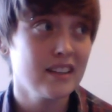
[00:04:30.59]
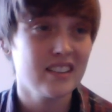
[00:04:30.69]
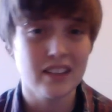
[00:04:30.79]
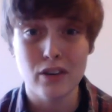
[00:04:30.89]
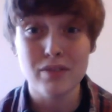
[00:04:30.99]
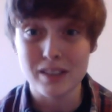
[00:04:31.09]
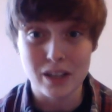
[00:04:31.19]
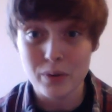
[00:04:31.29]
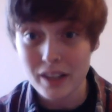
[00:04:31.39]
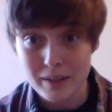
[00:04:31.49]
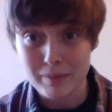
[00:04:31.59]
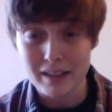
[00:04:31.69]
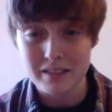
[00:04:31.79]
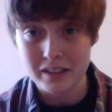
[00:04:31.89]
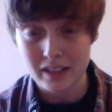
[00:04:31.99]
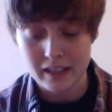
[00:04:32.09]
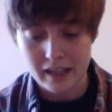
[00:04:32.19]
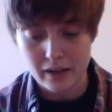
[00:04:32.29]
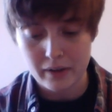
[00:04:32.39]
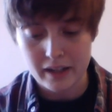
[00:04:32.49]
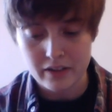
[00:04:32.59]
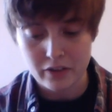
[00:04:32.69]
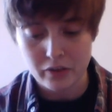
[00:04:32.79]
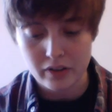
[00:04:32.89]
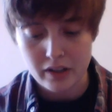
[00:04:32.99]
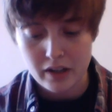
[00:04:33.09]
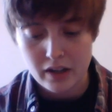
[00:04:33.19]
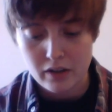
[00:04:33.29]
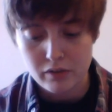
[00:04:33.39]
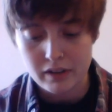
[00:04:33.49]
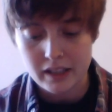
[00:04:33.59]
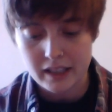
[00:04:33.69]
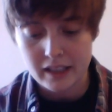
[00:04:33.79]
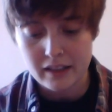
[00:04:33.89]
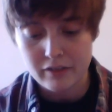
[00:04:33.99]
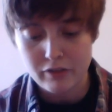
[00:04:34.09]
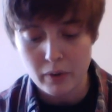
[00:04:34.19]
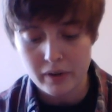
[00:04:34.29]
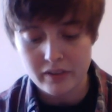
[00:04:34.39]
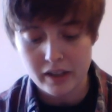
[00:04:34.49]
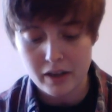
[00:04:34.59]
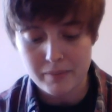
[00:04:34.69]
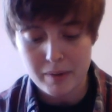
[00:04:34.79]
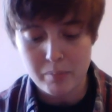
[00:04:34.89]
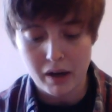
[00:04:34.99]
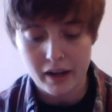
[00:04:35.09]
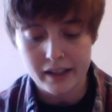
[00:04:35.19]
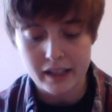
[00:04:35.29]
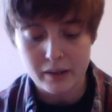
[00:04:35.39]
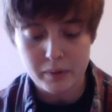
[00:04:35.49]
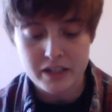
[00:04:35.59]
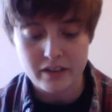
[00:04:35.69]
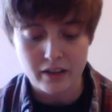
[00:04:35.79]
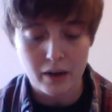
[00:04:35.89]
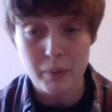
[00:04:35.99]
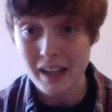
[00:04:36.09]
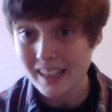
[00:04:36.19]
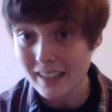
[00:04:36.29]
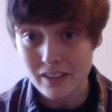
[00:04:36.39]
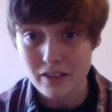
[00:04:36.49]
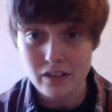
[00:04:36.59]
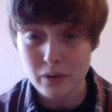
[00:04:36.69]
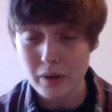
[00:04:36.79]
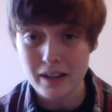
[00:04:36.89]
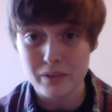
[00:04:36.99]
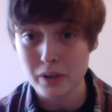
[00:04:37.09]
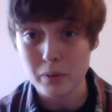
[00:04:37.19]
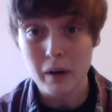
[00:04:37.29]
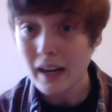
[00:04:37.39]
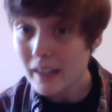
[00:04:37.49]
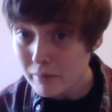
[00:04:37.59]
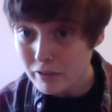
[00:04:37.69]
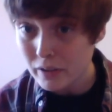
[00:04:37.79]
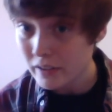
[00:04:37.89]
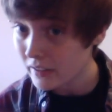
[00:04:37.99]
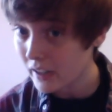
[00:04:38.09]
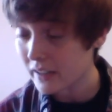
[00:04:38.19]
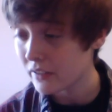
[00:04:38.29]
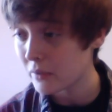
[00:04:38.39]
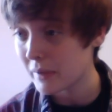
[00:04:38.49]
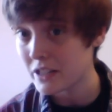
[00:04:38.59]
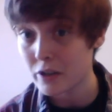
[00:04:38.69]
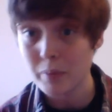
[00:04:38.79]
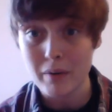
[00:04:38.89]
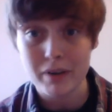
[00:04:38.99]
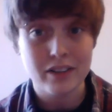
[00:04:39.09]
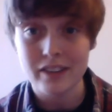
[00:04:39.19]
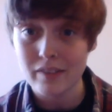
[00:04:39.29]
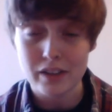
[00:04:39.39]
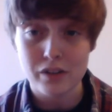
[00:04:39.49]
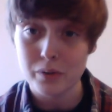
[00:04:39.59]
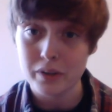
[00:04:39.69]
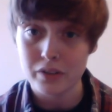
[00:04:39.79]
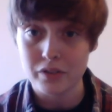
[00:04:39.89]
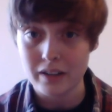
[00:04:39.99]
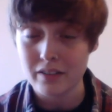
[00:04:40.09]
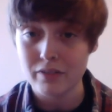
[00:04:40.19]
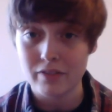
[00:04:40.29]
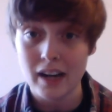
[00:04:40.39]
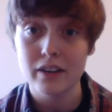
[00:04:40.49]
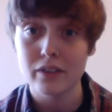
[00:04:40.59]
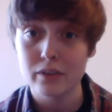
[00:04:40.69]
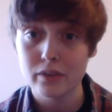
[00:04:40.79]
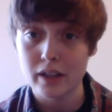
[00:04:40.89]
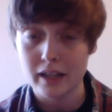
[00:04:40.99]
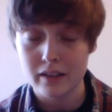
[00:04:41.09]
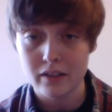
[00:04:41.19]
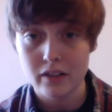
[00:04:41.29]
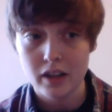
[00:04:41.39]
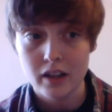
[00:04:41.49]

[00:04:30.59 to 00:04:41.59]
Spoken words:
self-loathing basically now, and just really focusing on my body, which is not what I like to do. I don't know why I'm focusing on it so much. It's probably just having to do with the stress of finals, and